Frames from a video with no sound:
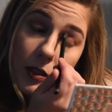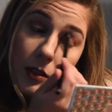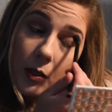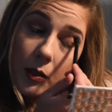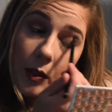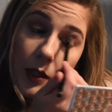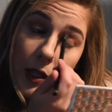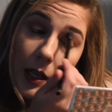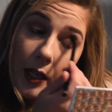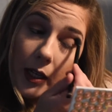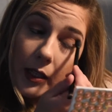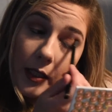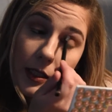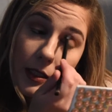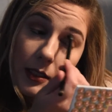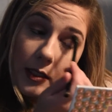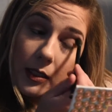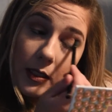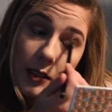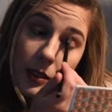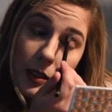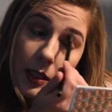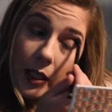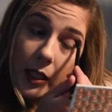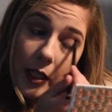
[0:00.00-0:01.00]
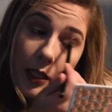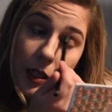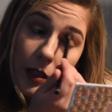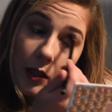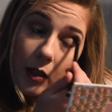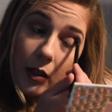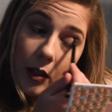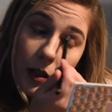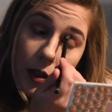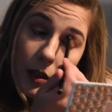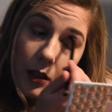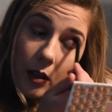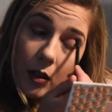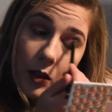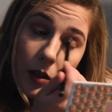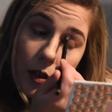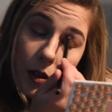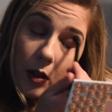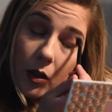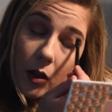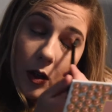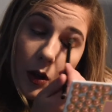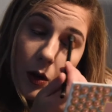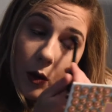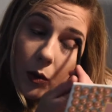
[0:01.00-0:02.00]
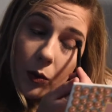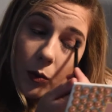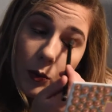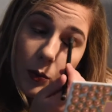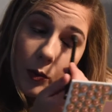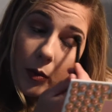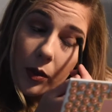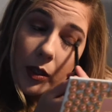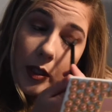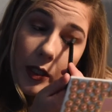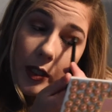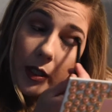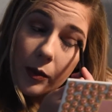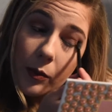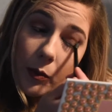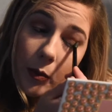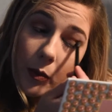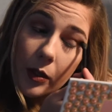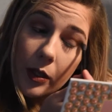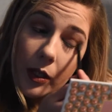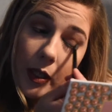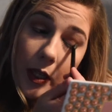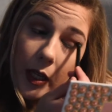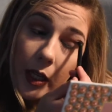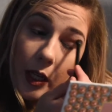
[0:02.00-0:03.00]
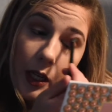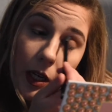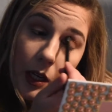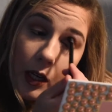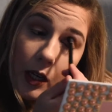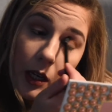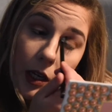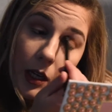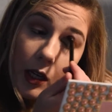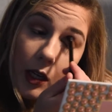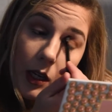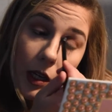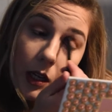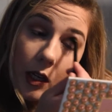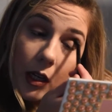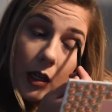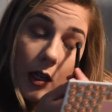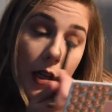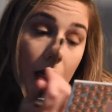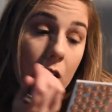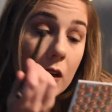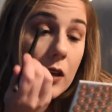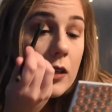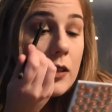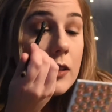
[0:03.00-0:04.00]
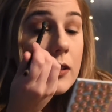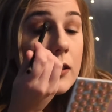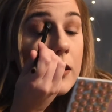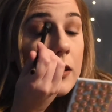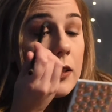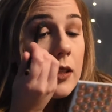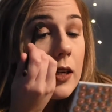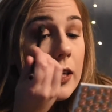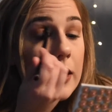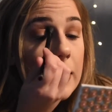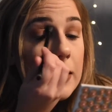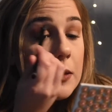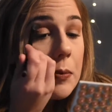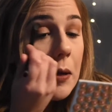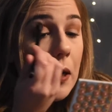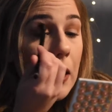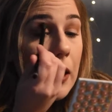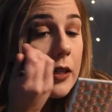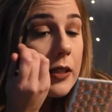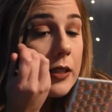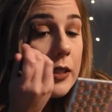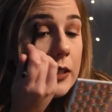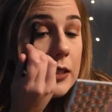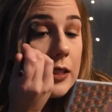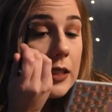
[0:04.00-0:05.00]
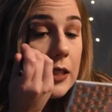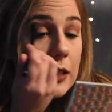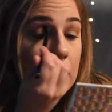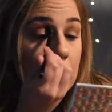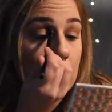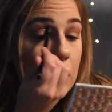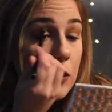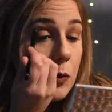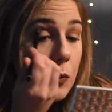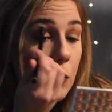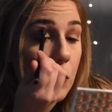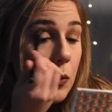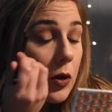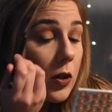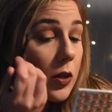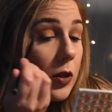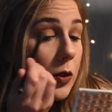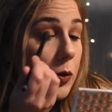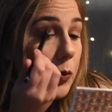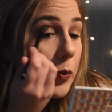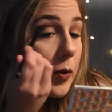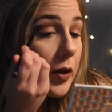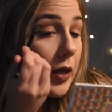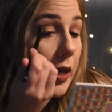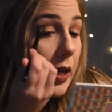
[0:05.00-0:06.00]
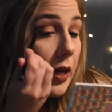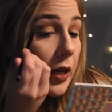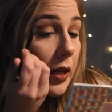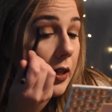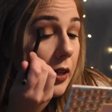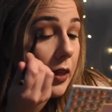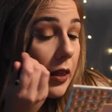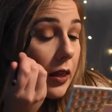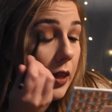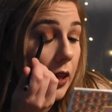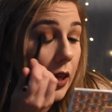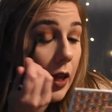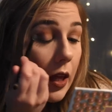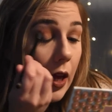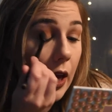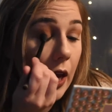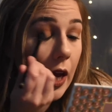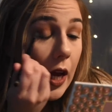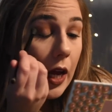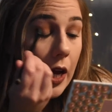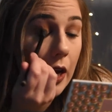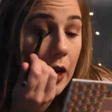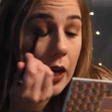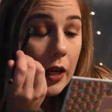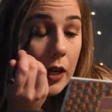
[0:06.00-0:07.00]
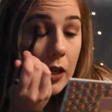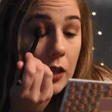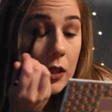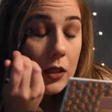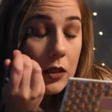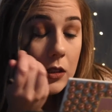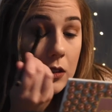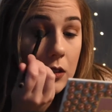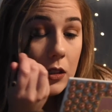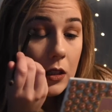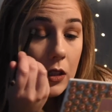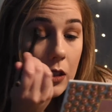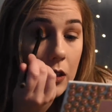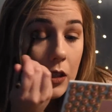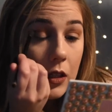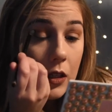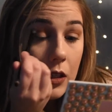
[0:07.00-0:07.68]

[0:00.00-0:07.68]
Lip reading: yeah, this is like a really, really nice palette. It's easy to work with, and